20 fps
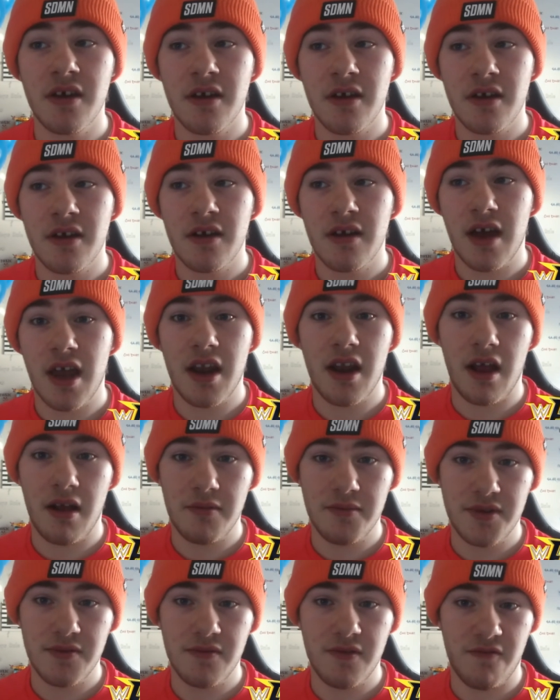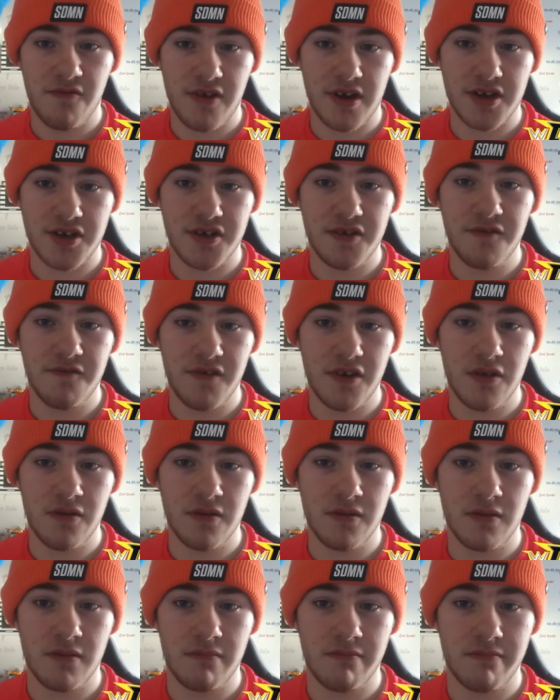and I'll doing a reactions video
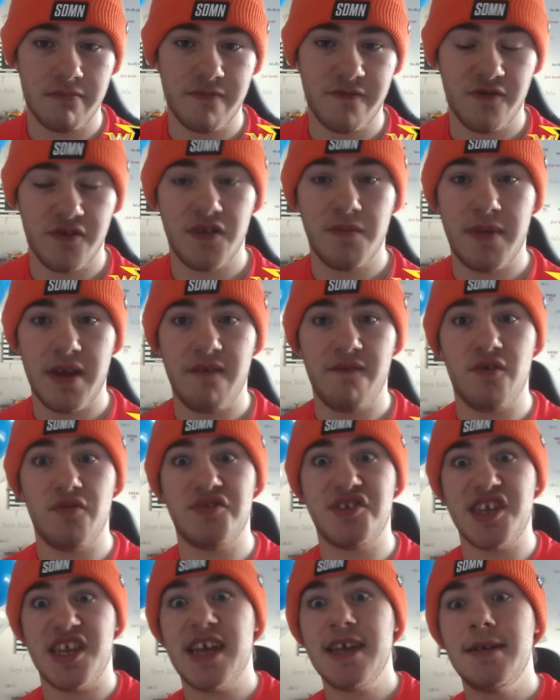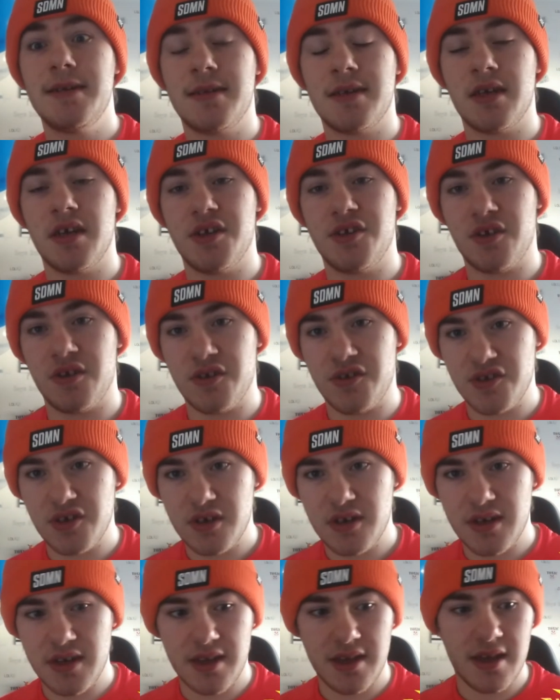for the pay-per-view tonight. It's on a
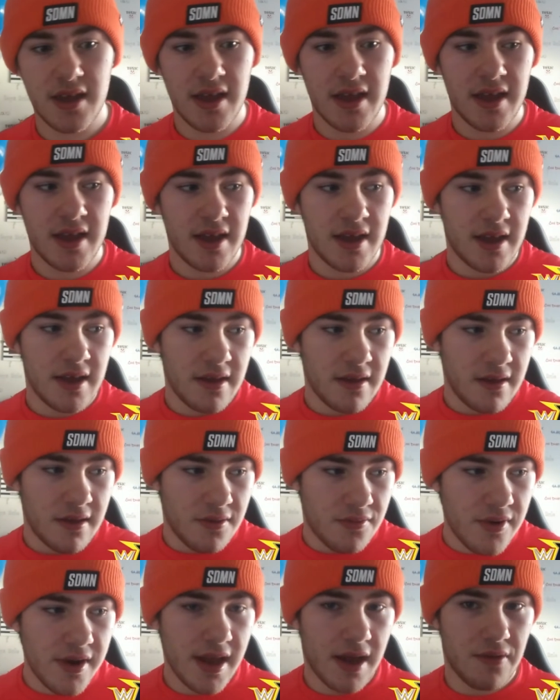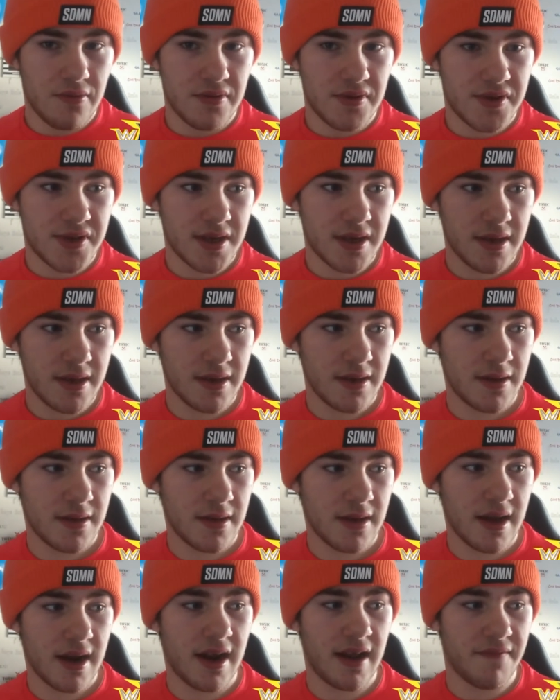Sunday, three hours,
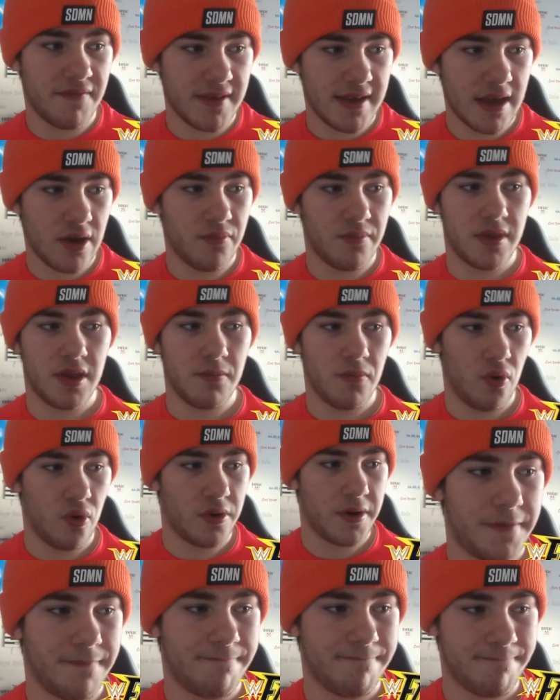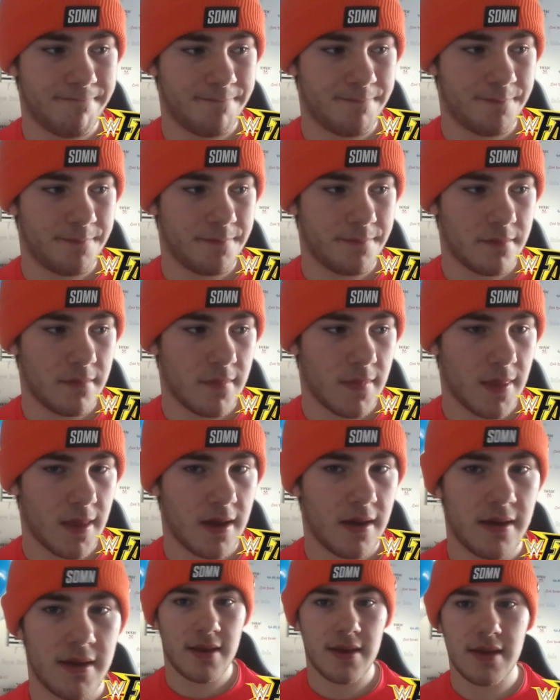and I have to get up in the morning.
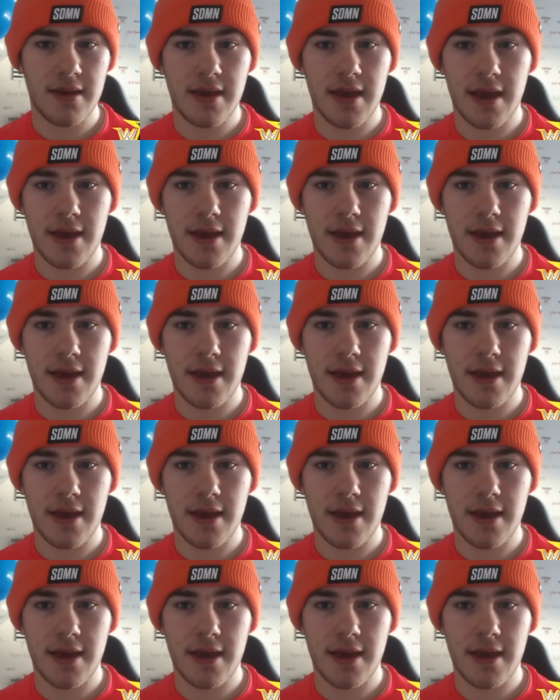Yay.